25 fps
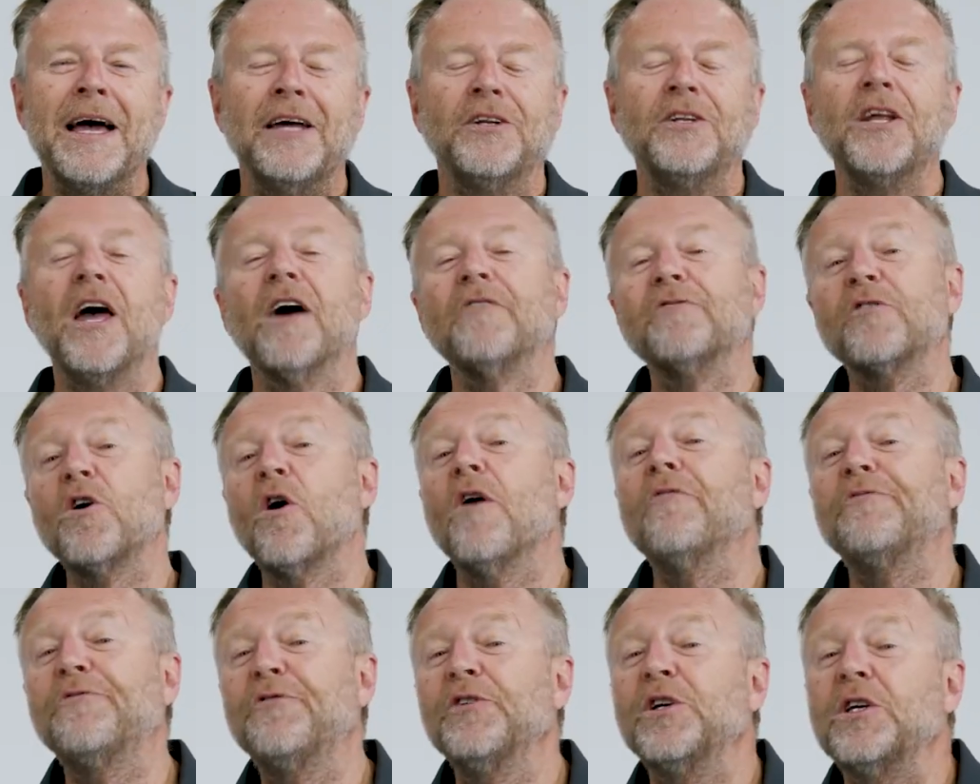Now I've
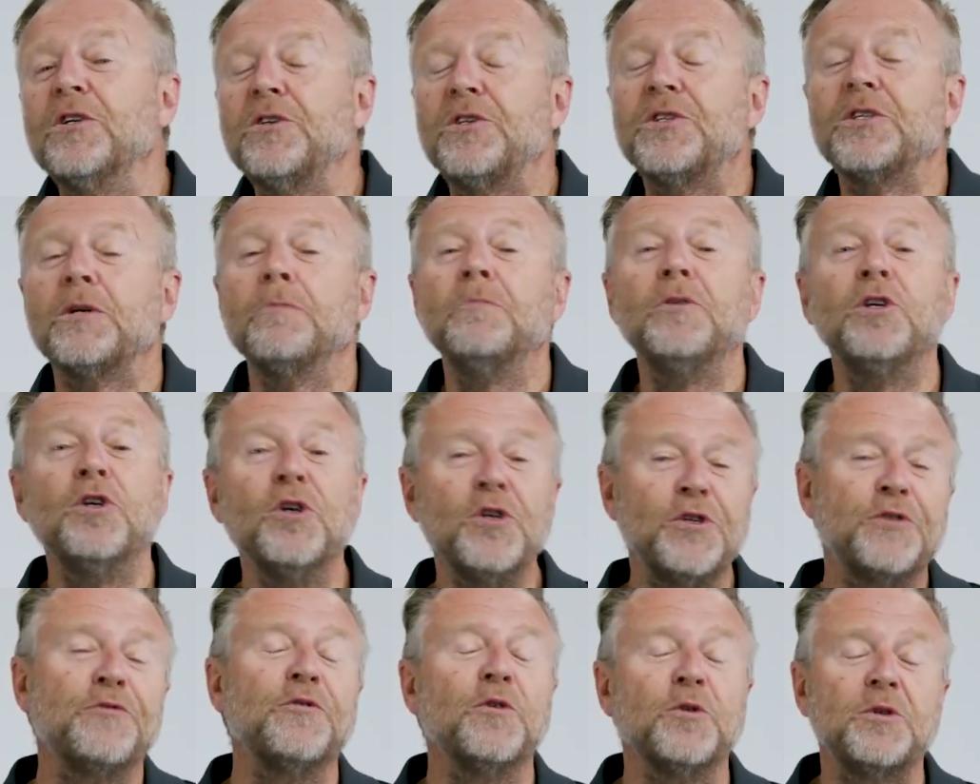got for you some
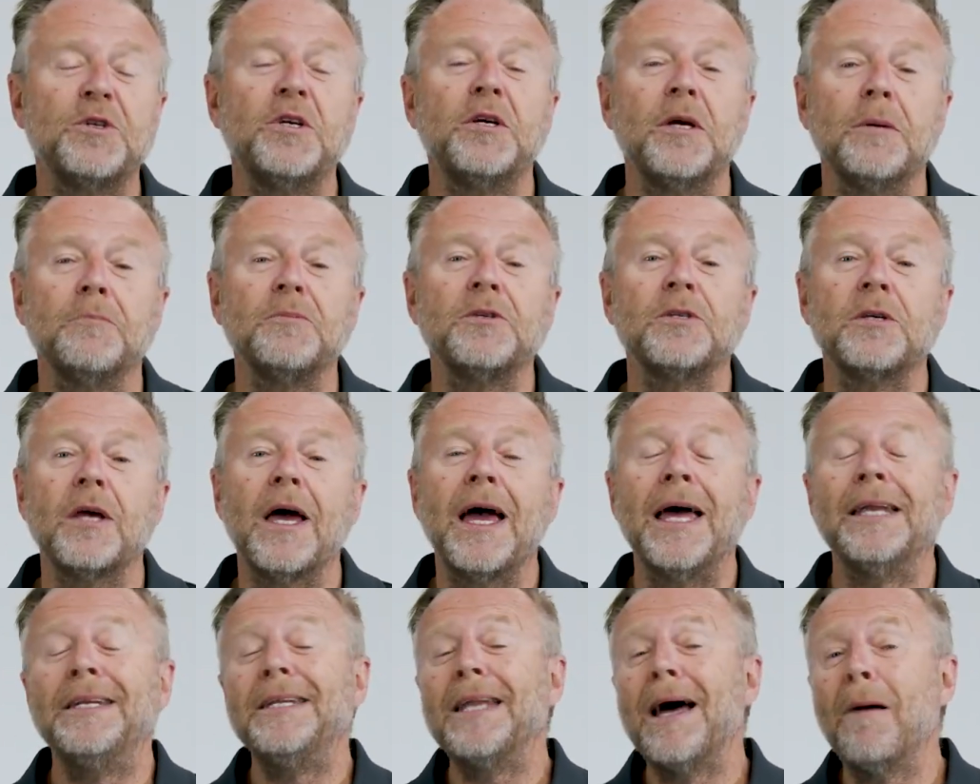useful tips,
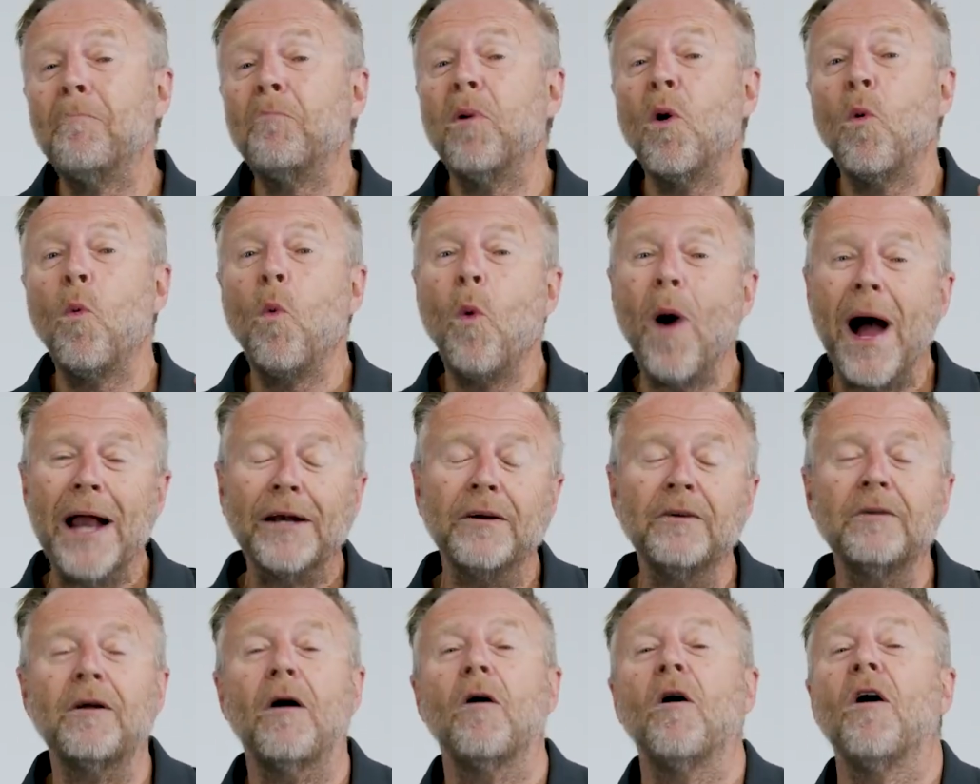and number
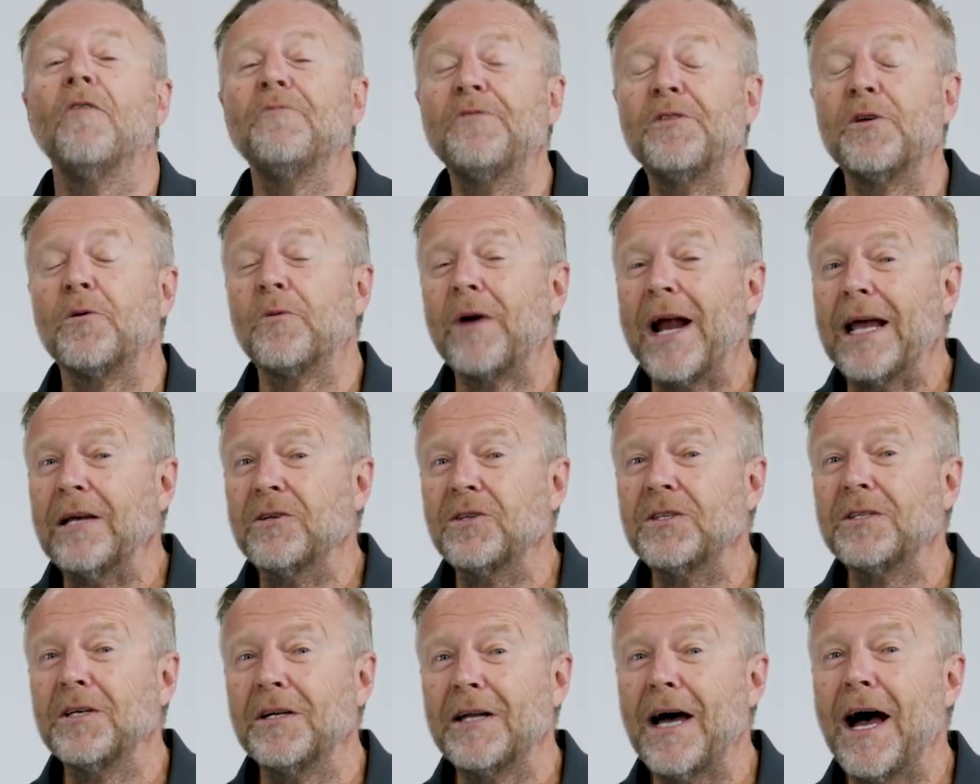one off the
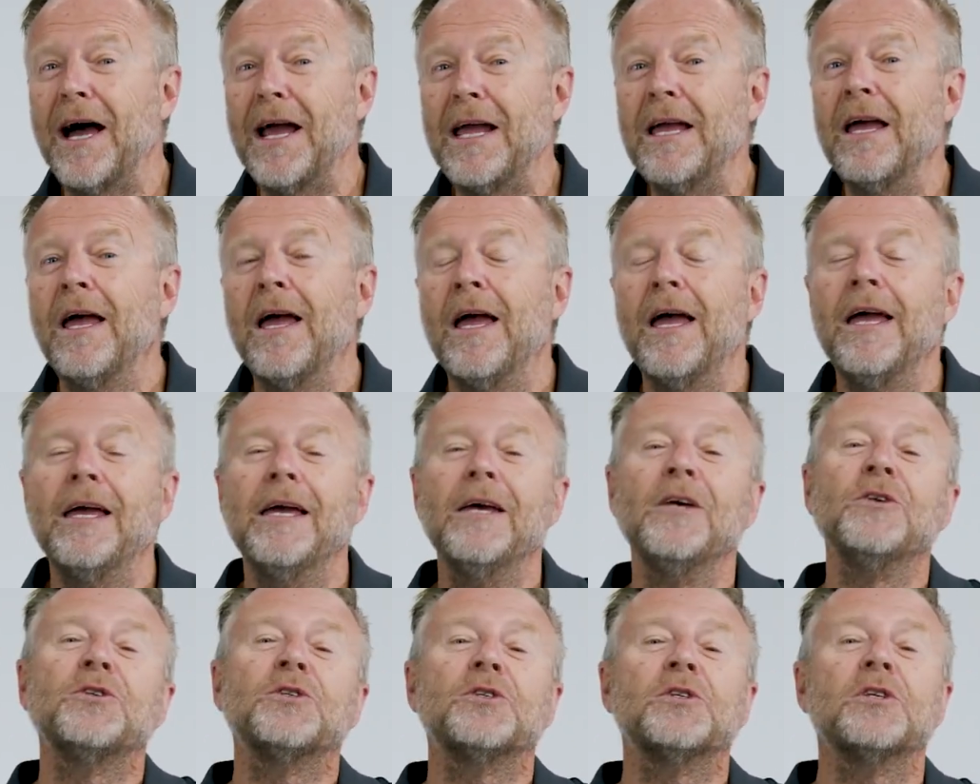ranks today
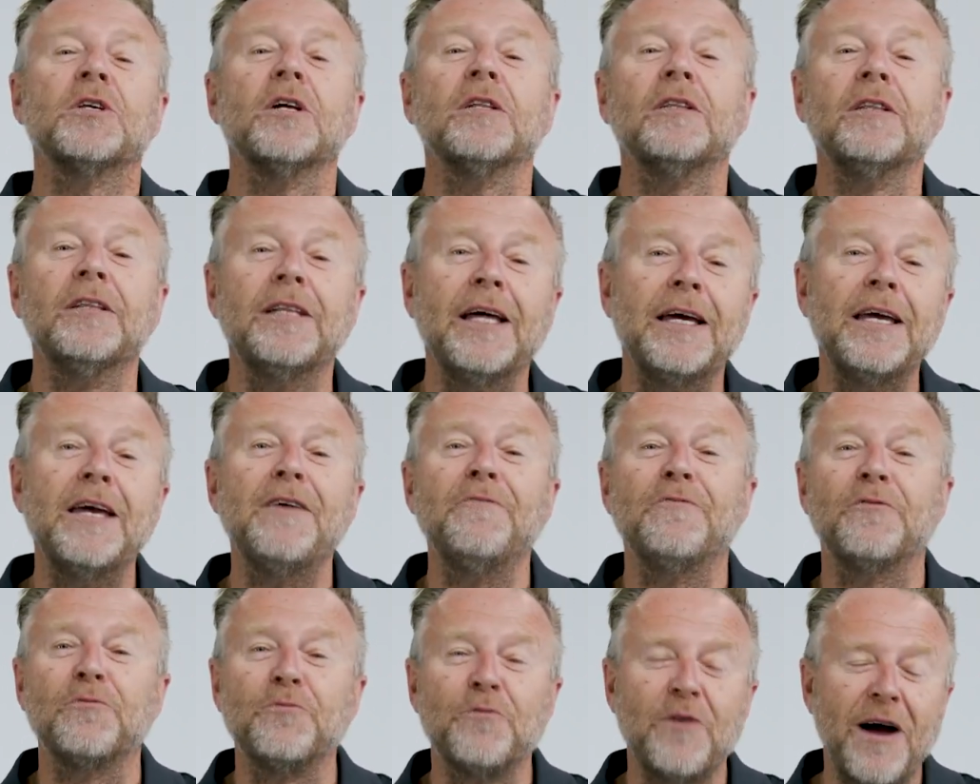is to
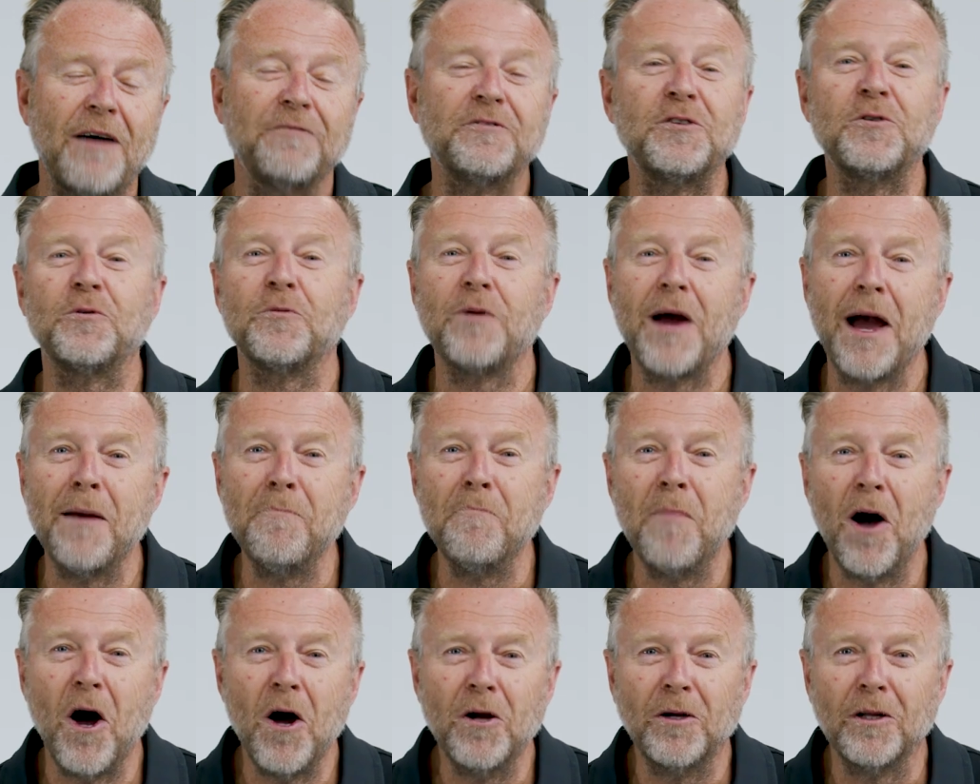leave rough terrain
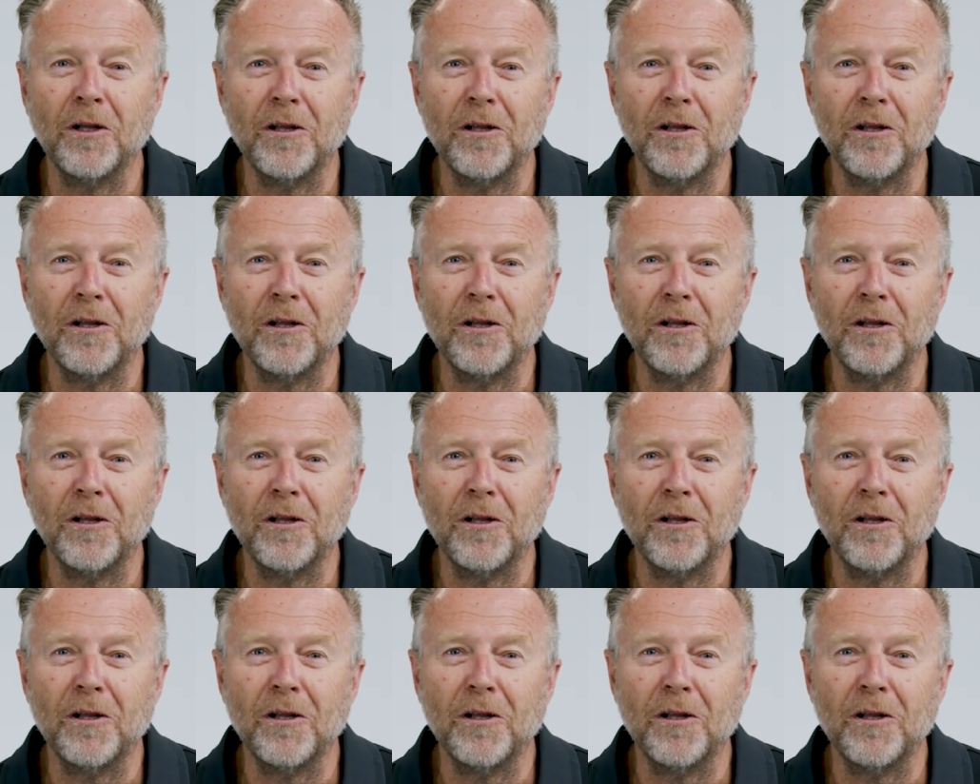mode